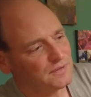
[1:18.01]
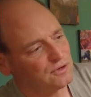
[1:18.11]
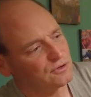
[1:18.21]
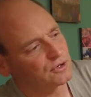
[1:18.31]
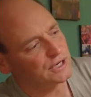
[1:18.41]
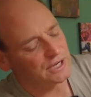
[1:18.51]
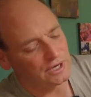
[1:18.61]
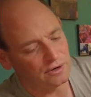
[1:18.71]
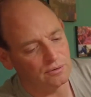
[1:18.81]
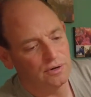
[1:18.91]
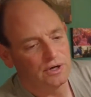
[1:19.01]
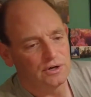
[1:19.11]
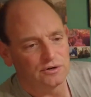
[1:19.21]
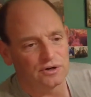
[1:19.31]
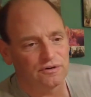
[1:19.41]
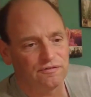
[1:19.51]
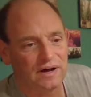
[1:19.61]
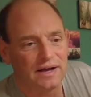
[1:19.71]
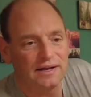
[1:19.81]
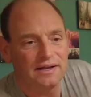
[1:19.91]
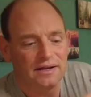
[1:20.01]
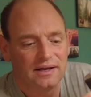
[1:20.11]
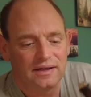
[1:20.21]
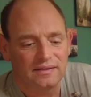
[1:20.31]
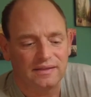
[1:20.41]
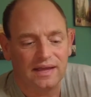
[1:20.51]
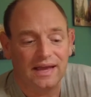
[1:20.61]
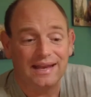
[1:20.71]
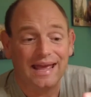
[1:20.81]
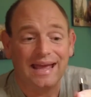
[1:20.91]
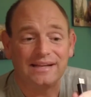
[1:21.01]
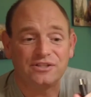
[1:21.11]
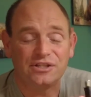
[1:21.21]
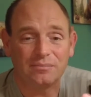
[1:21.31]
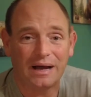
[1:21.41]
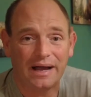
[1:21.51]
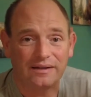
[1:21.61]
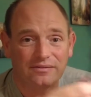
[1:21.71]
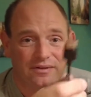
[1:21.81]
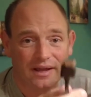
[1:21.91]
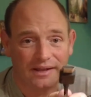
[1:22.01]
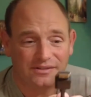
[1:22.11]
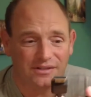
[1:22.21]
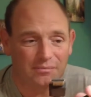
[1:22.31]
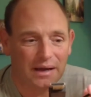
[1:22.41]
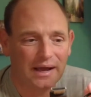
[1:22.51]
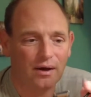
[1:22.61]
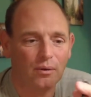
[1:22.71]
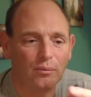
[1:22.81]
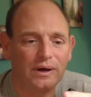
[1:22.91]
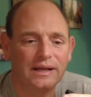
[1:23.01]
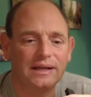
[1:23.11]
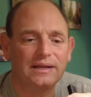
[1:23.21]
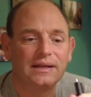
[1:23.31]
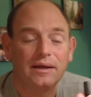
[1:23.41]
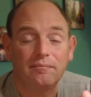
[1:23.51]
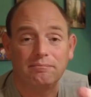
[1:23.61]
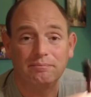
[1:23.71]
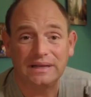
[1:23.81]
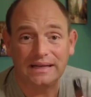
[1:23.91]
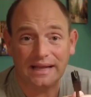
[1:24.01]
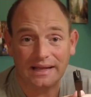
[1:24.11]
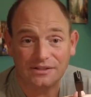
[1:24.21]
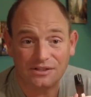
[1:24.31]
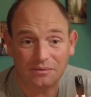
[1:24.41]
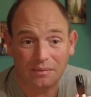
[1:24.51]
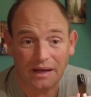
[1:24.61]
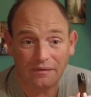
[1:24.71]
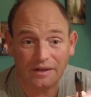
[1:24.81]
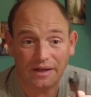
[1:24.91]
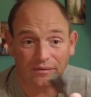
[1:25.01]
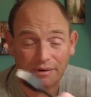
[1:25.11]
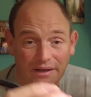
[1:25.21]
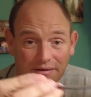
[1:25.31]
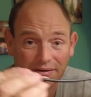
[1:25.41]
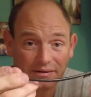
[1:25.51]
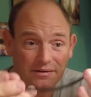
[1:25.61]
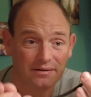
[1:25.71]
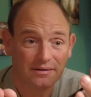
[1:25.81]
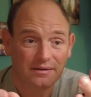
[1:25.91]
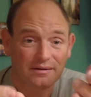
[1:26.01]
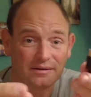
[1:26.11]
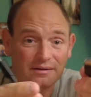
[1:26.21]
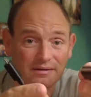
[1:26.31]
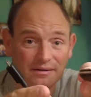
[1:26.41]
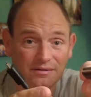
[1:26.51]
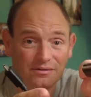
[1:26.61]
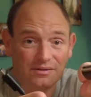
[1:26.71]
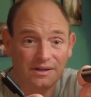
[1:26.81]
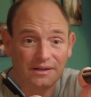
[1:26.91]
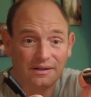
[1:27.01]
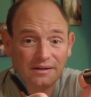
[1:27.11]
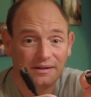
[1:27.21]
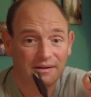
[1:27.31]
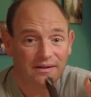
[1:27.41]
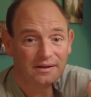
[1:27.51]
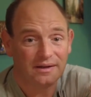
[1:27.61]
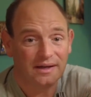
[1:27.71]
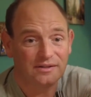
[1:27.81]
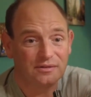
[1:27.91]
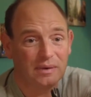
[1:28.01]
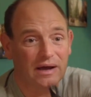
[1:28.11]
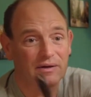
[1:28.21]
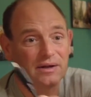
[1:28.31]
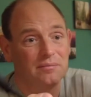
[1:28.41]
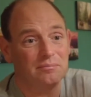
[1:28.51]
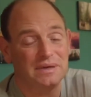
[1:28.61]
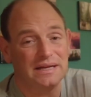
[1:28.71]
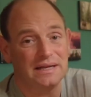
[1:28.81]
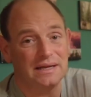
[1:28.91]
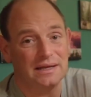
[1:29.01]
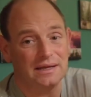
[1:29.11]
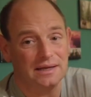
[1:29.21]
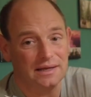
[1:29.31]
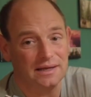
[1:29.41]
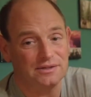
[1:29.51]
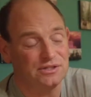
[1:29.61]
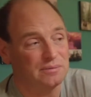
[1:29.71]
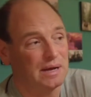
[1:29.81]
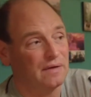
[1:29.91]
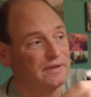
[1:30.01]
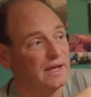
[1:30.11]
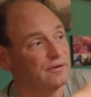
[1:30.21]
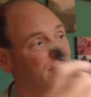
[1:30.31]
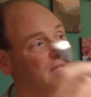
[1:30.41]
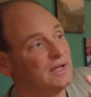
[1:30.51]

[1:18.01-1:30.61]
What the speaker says: You're going to find an HDMI. It's HDMI on one end, mini HDMI on the other end. Can you see? HDMI on end, mini HDMI on the other.